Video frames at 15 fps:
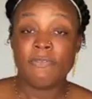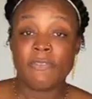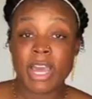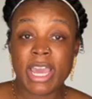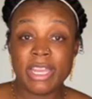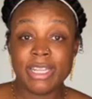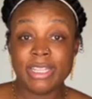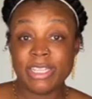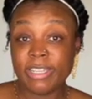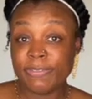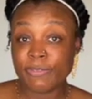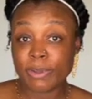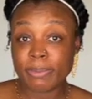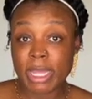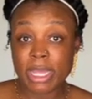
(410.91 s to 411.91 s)
Finally,
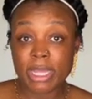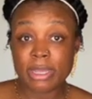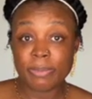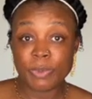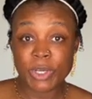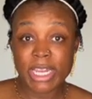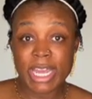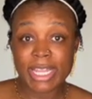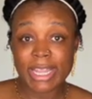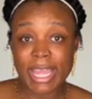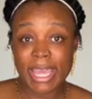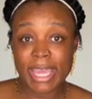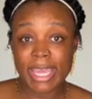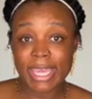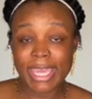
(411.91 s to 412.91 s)
for mom, what I
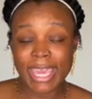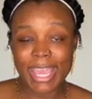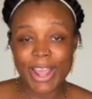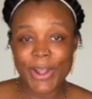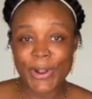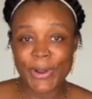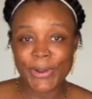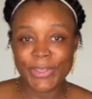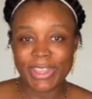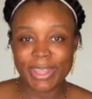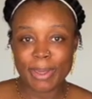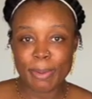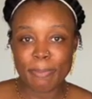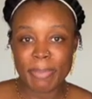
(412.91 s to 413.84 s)
like are the